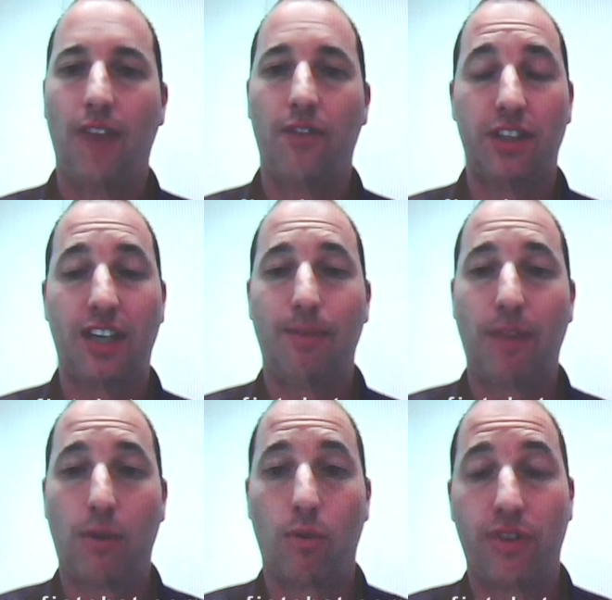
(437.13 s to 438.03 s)
If you
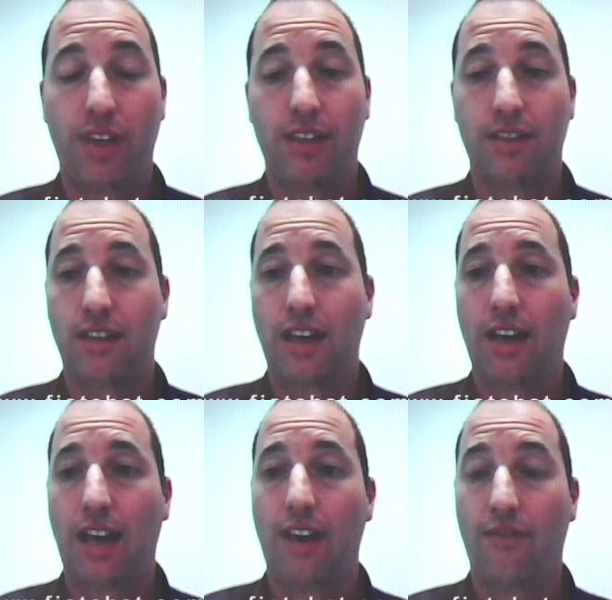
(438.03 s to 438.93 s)
team that with things
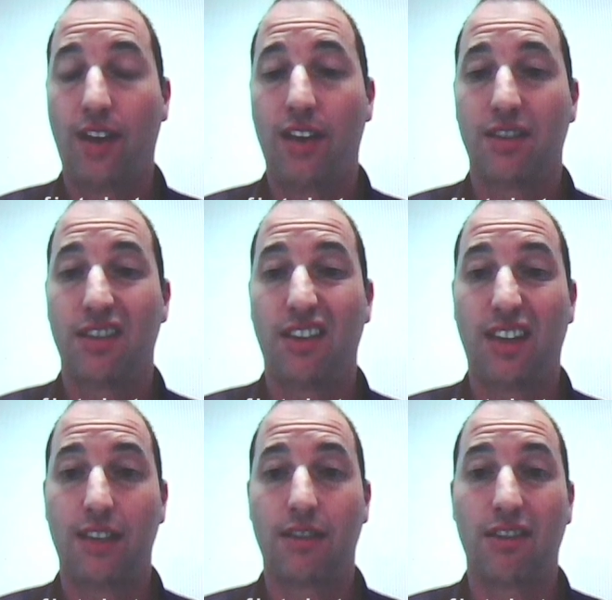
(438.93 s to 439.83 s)
and advances
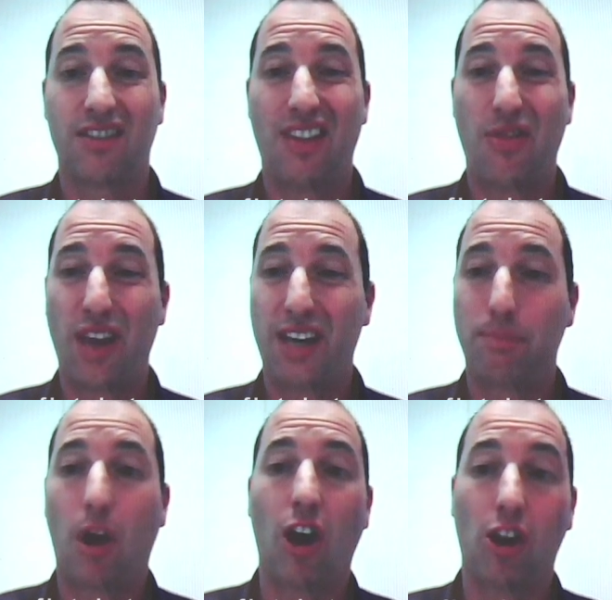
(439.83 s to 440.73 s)
in things like
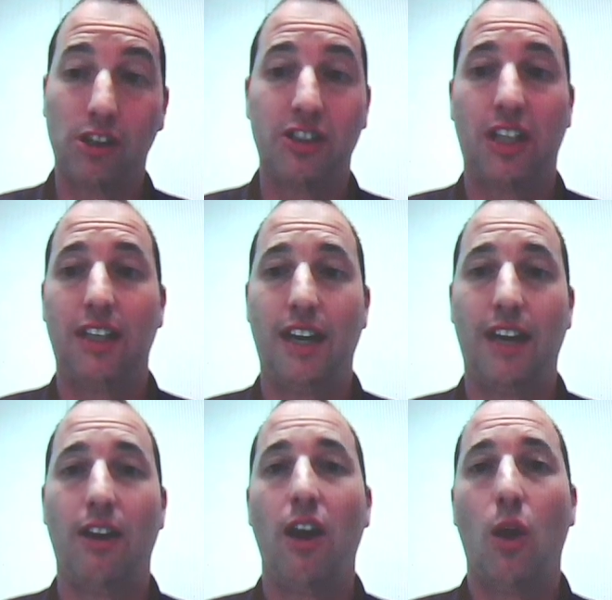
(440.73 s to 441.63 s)
synthetic biology
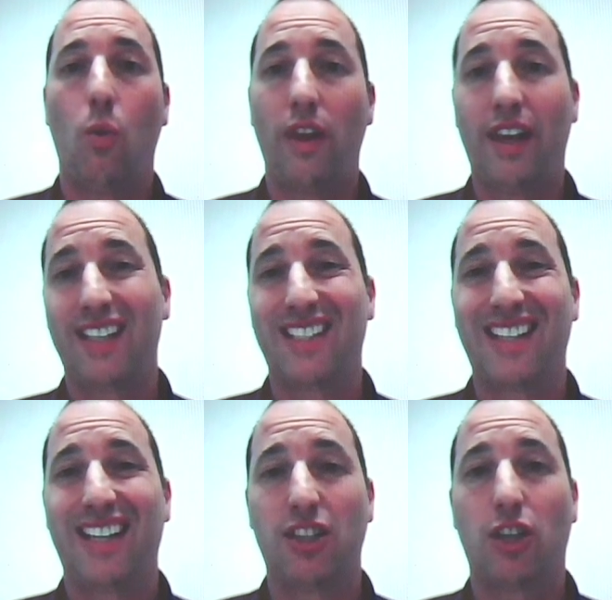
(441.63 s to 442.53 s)
now, where they can
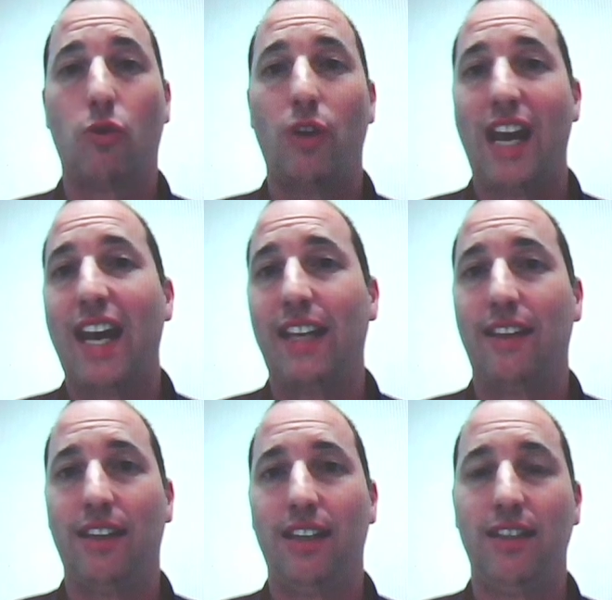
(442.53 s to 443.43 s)
start to
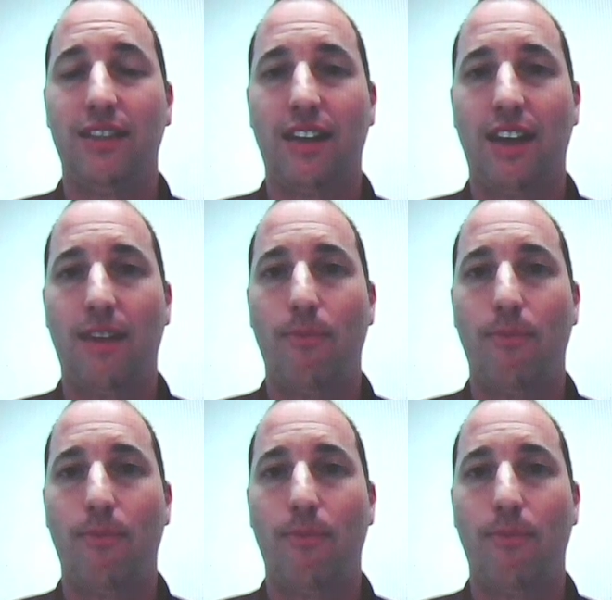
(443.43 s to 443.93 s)
create these,